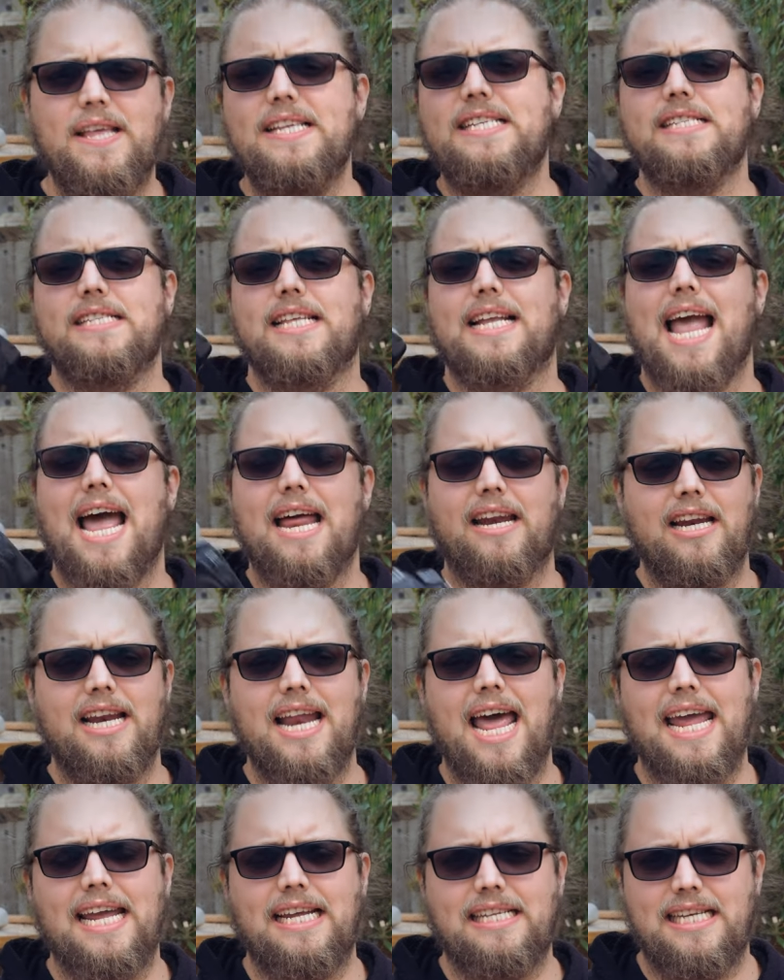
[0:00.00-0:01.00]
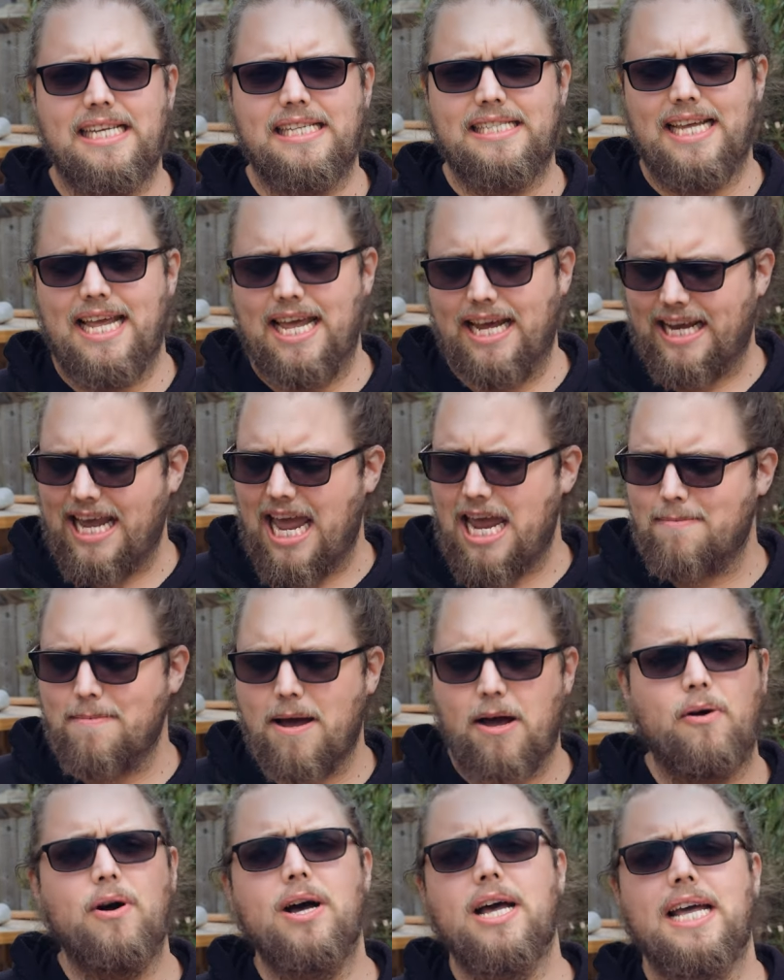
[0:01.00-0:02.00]
This is the Canon 80D. It came
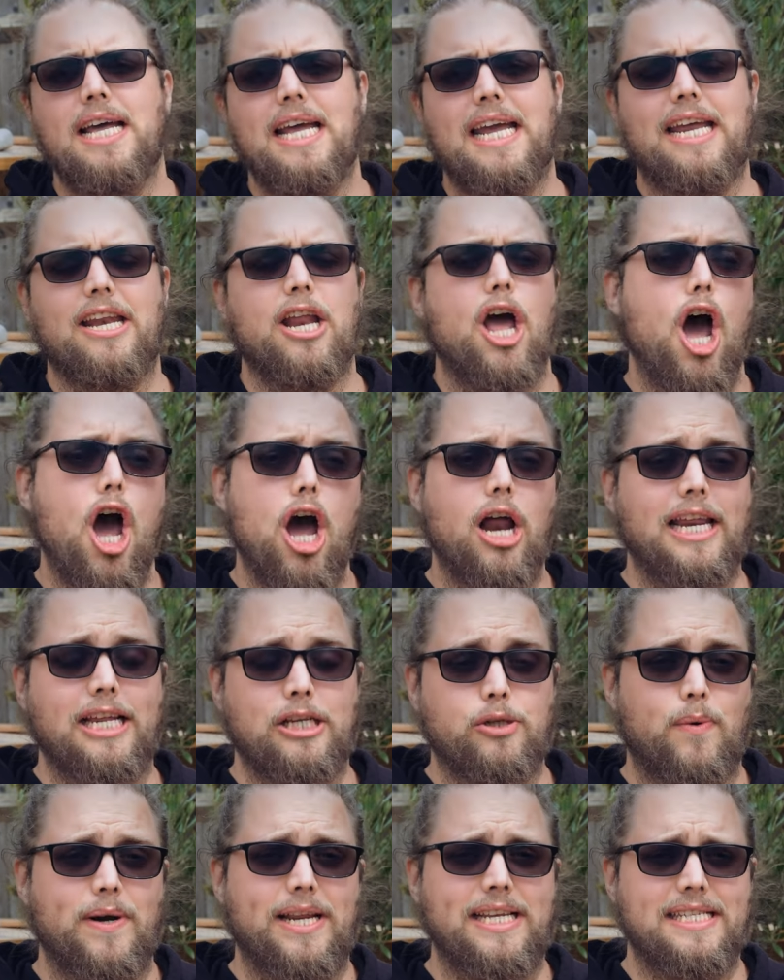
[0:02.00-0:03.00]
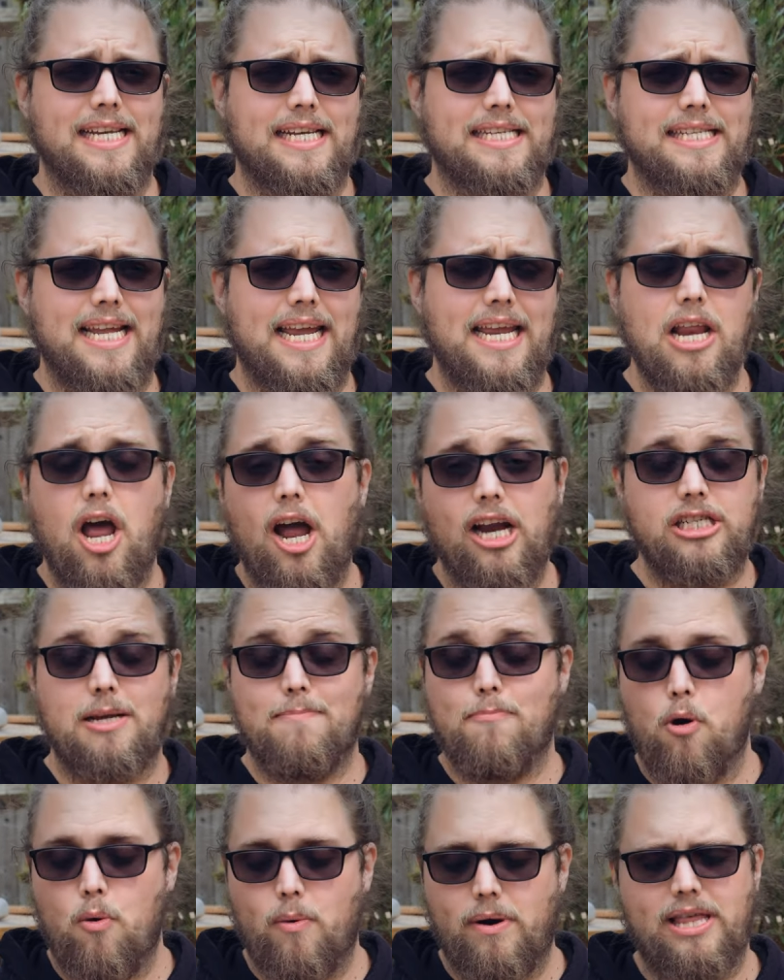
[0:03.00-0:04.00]
out in early 2016. I actually
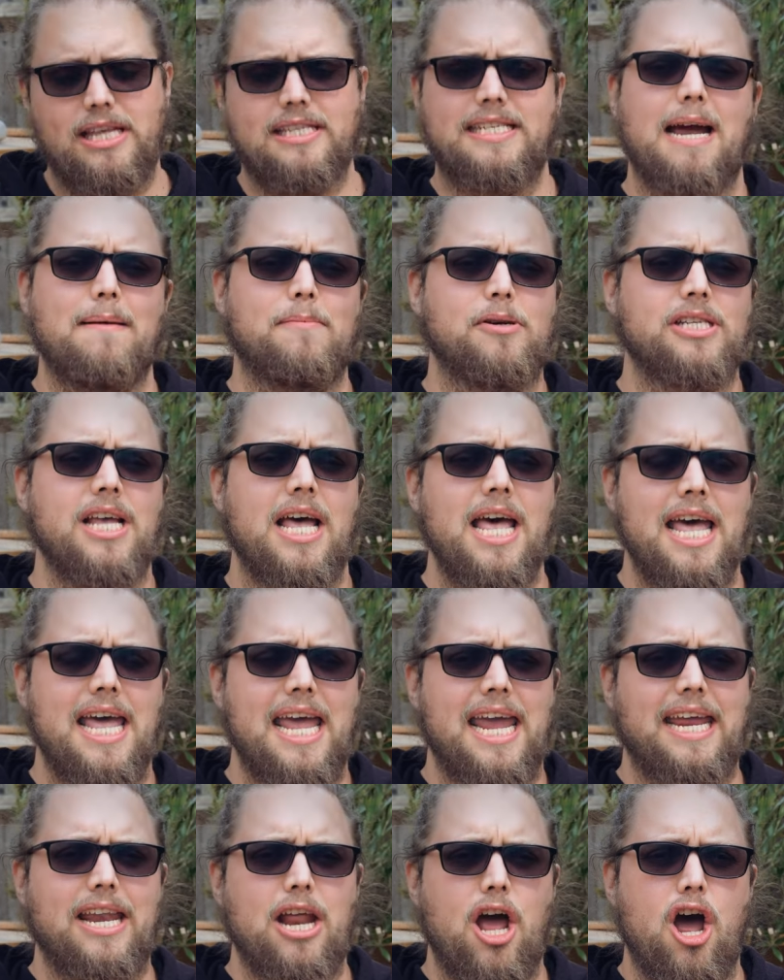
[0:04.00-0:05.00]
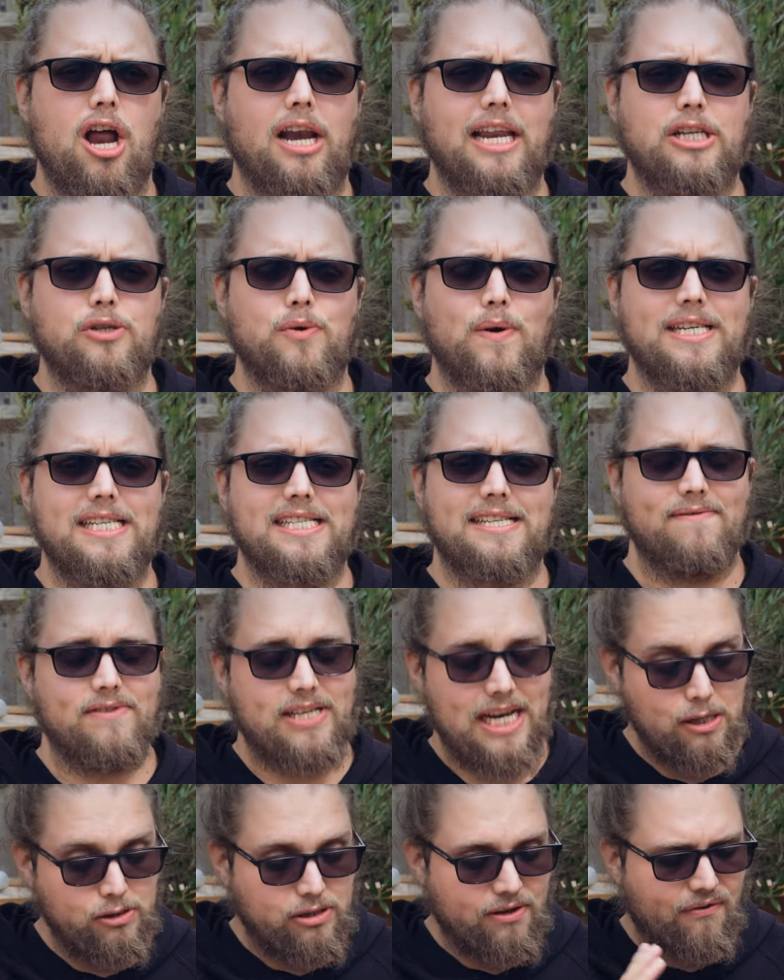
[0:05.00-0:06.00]
bought one of these cameras in early
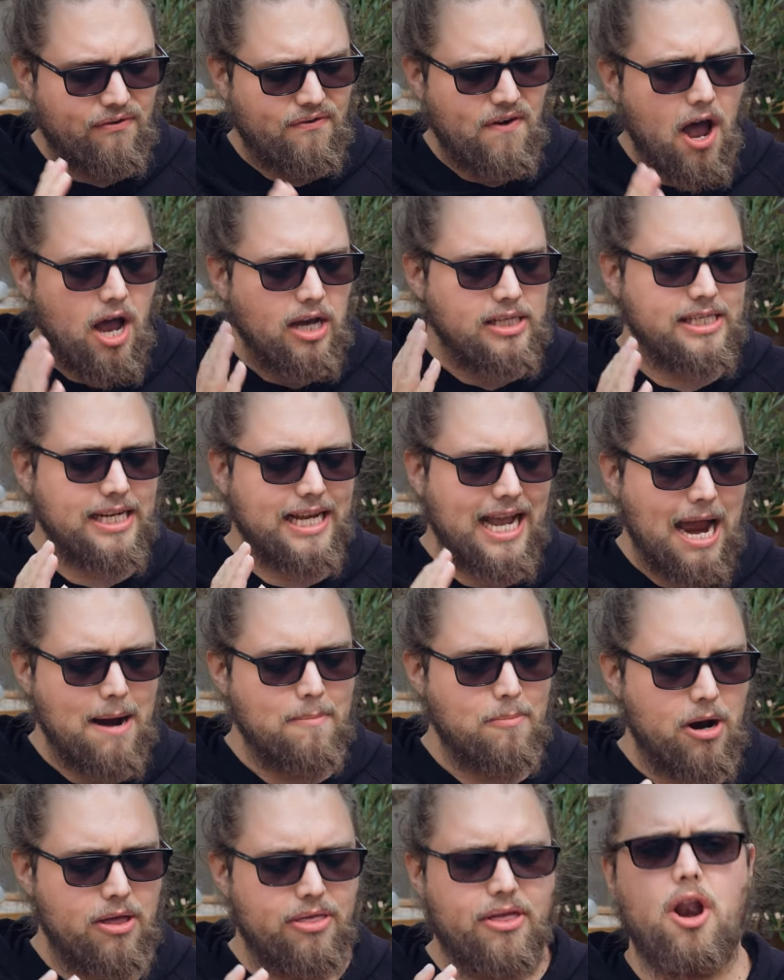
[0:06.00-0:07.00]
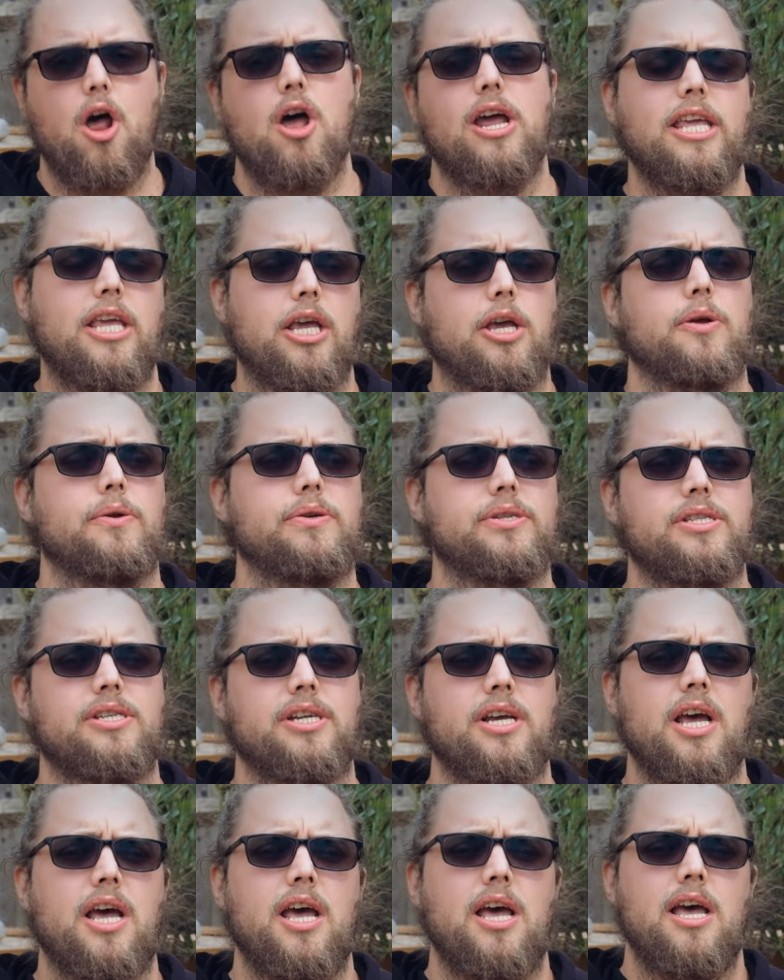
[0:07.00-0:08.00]
2017. It was the first camera that I
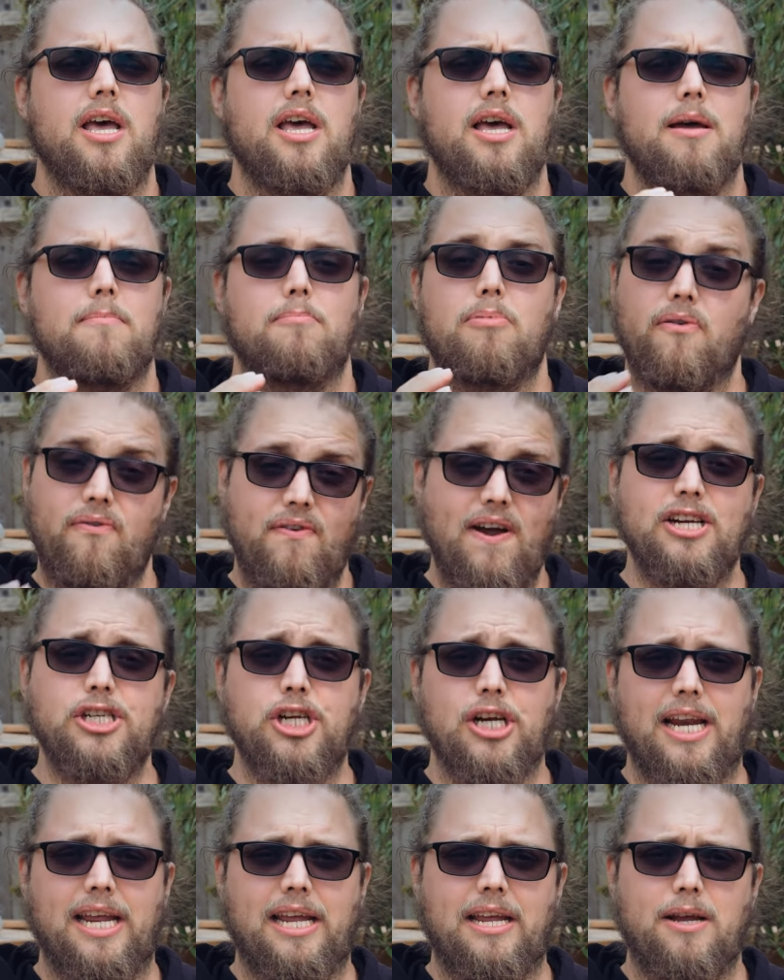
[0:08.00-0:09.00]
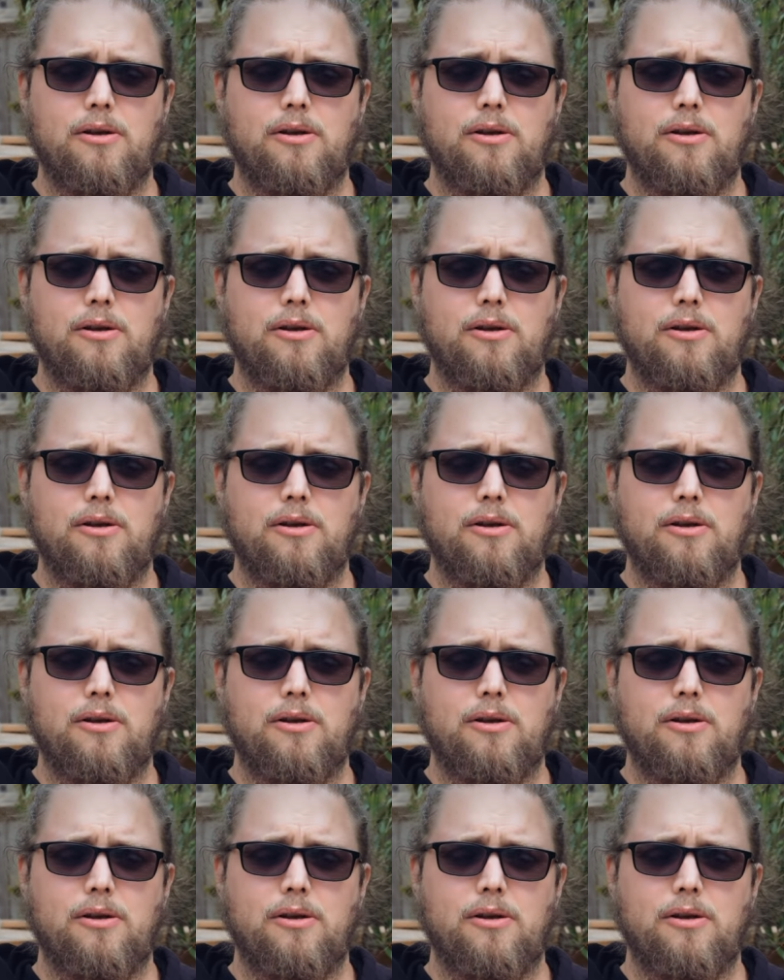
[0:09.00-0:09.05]
used professionally.